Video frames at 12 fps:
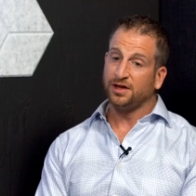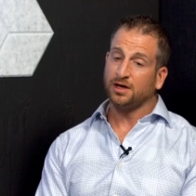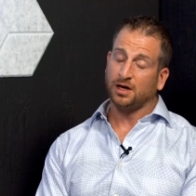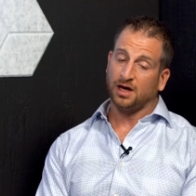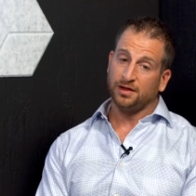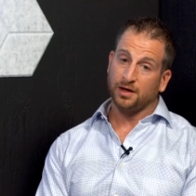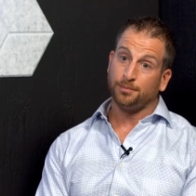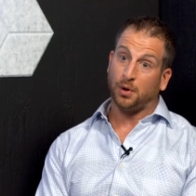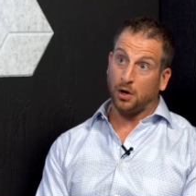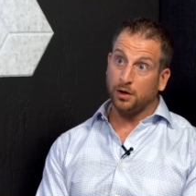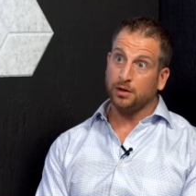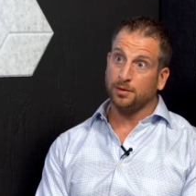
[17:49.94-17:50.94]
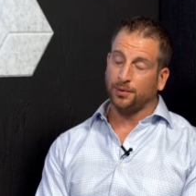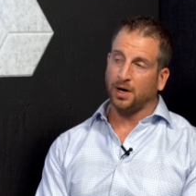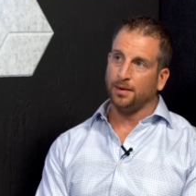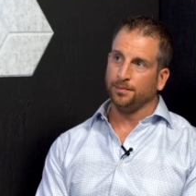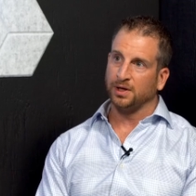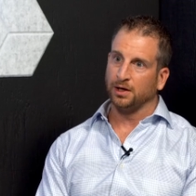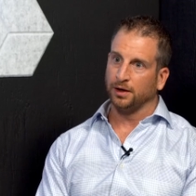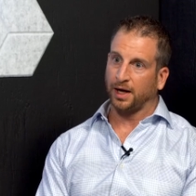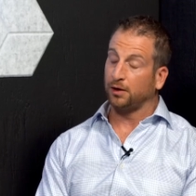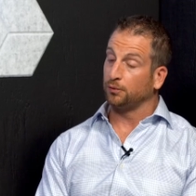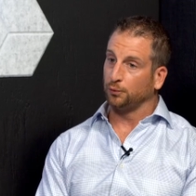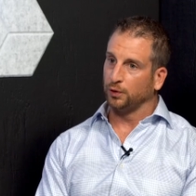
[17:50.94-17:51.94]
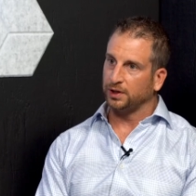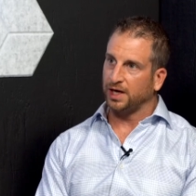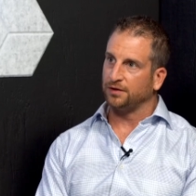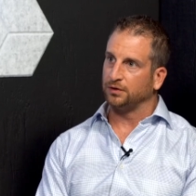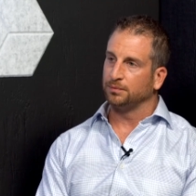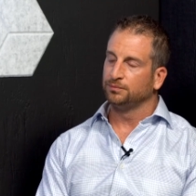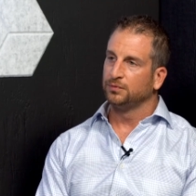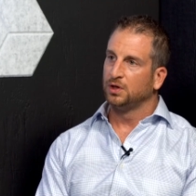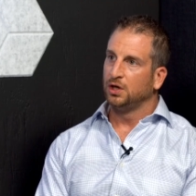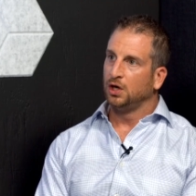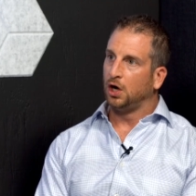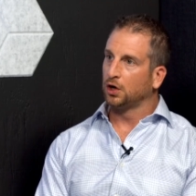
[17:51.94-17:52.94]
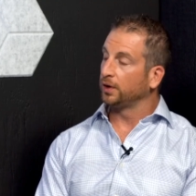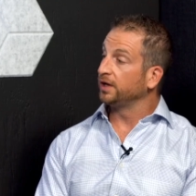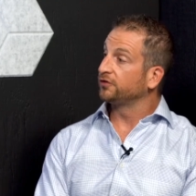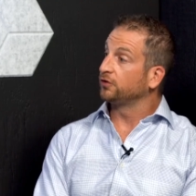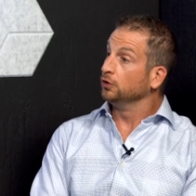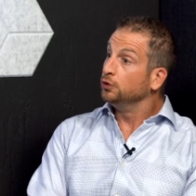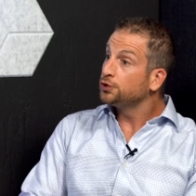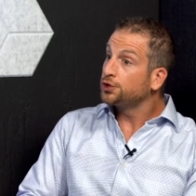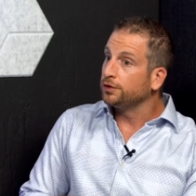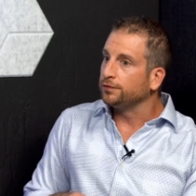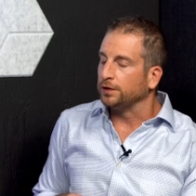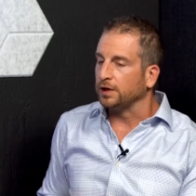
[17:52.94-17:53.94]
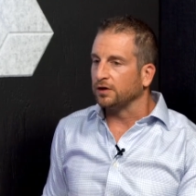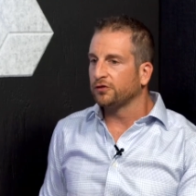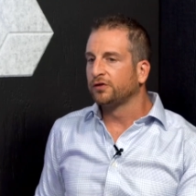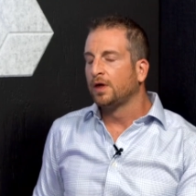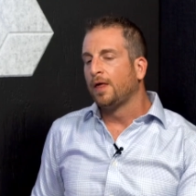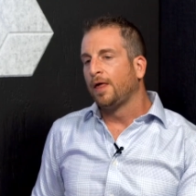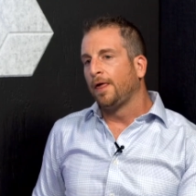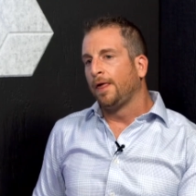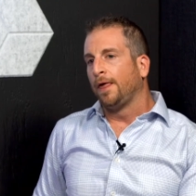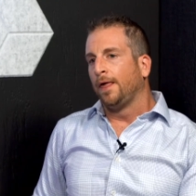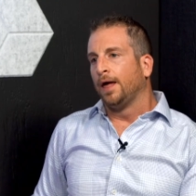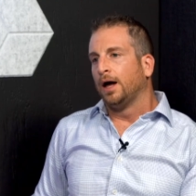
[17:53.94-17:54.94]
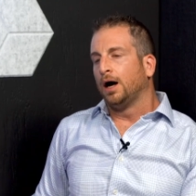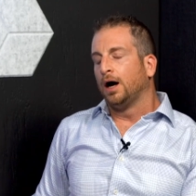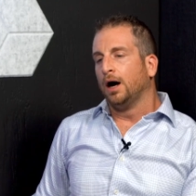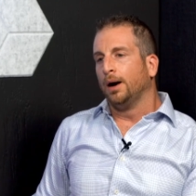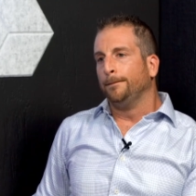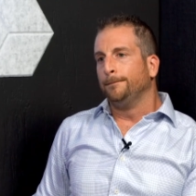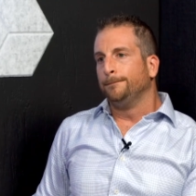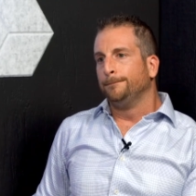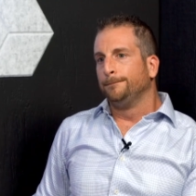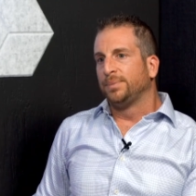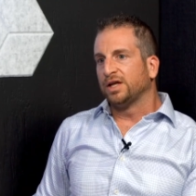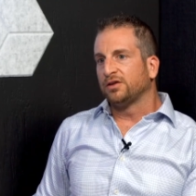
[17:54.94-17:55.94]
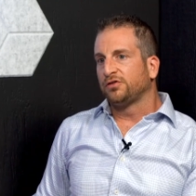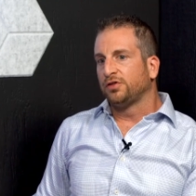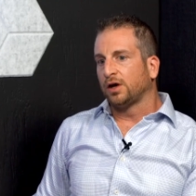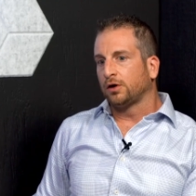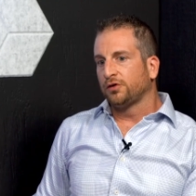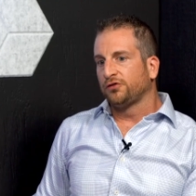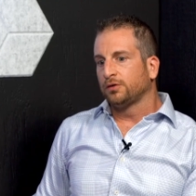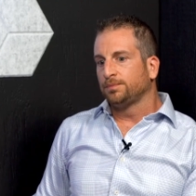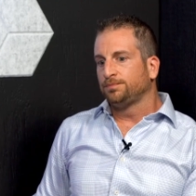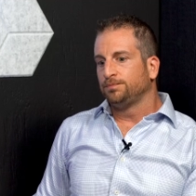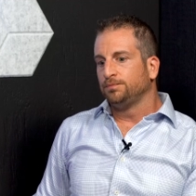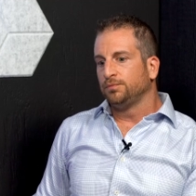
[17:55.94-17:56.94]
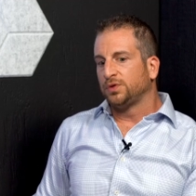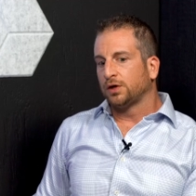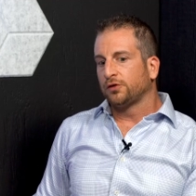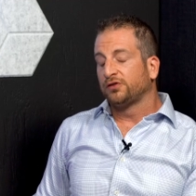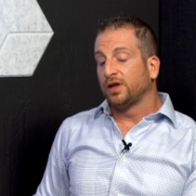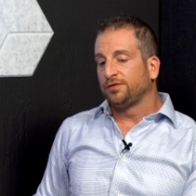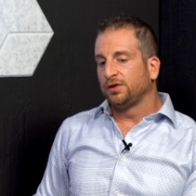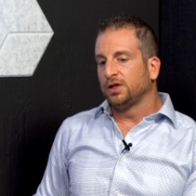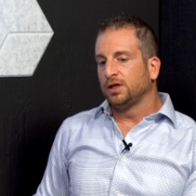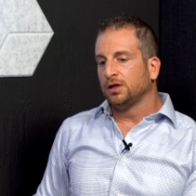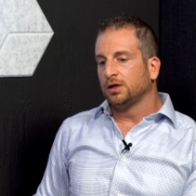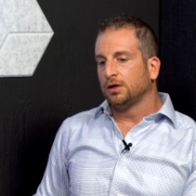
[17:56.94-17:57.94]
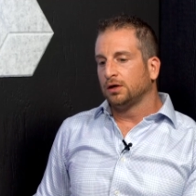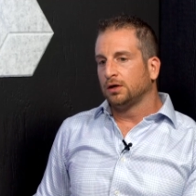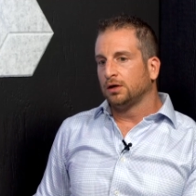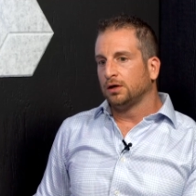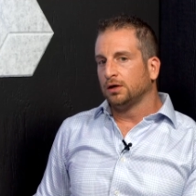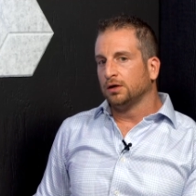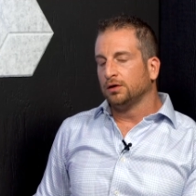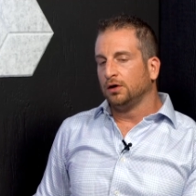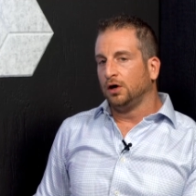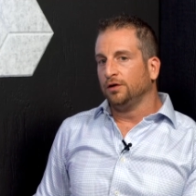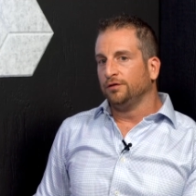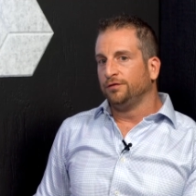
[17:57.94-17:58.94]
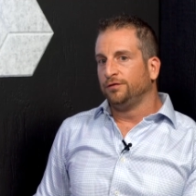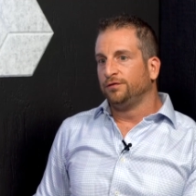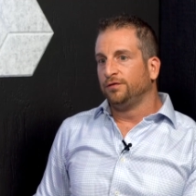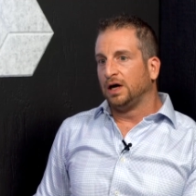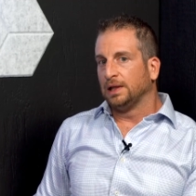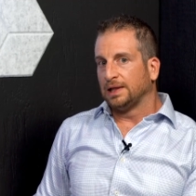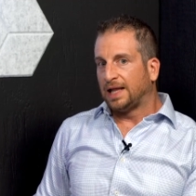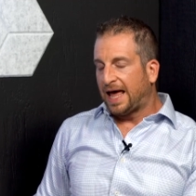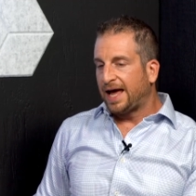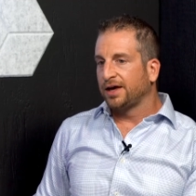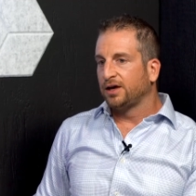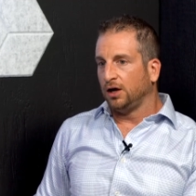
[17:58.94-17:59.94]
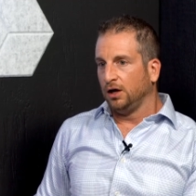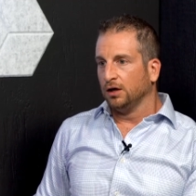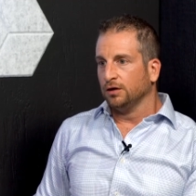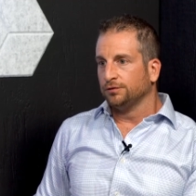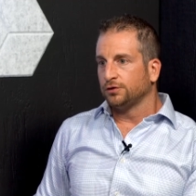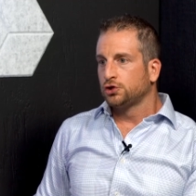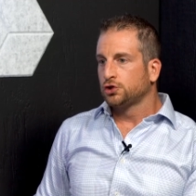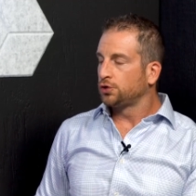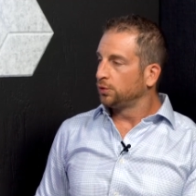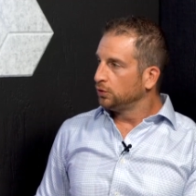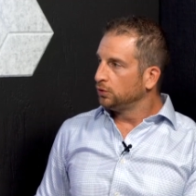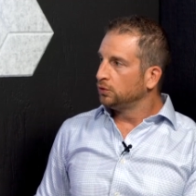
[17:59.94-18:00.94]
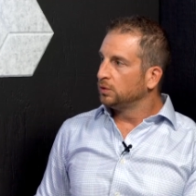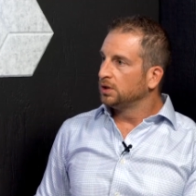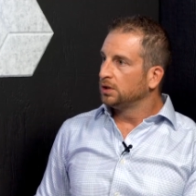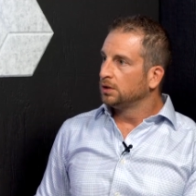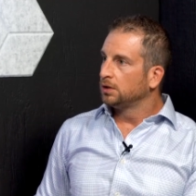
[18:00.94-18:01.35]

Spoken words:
I think part of the problem here, and I don't really have a great solution for this, but there is definitely a lack of true